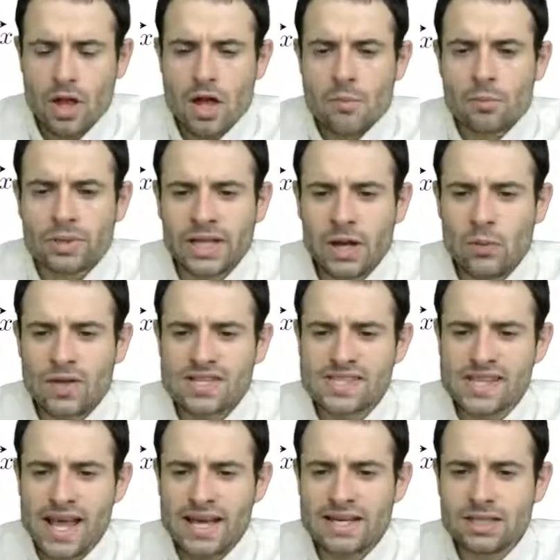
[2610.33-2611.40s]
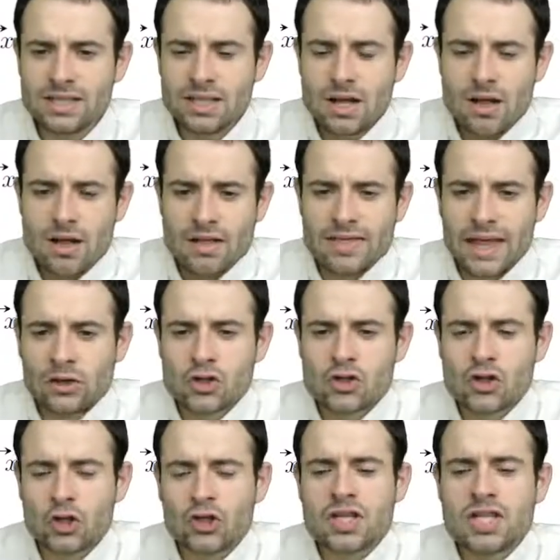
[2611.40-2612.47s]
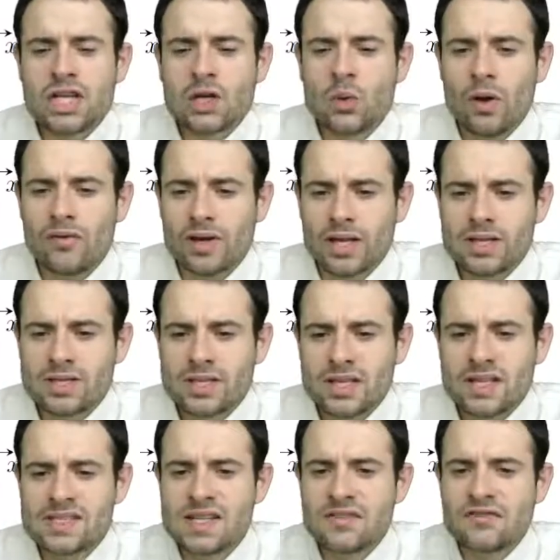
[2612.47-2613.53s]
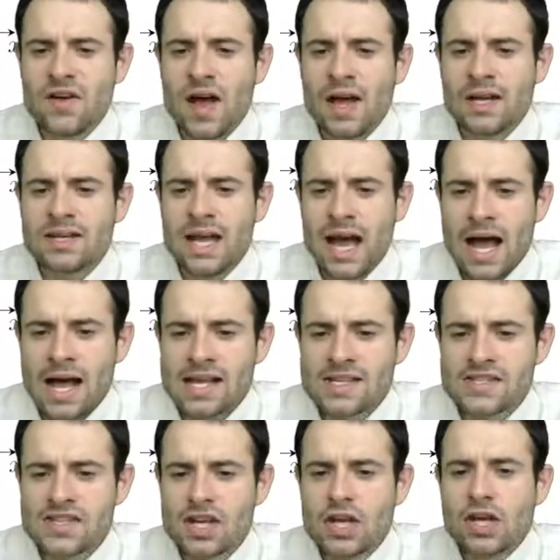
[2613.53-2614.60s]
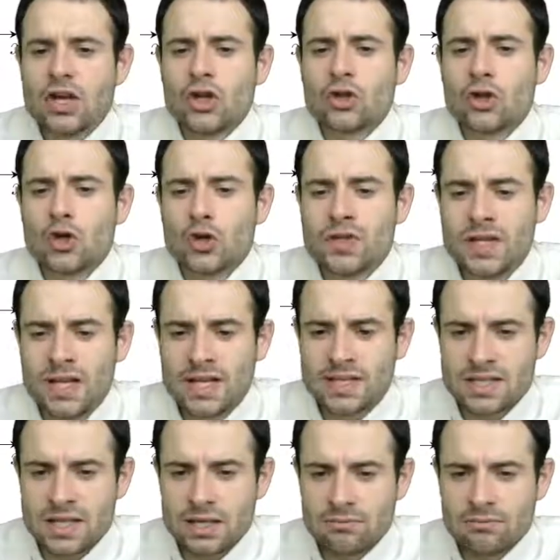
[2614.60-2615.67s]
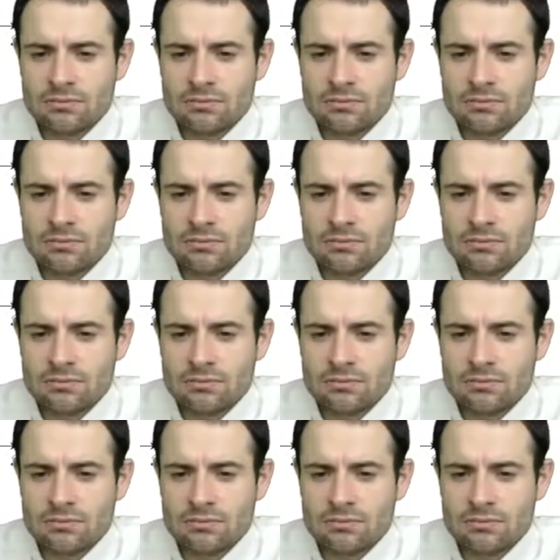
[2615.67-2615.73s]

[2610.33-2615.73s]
but then we said that the certainty equivalent is defined as the utility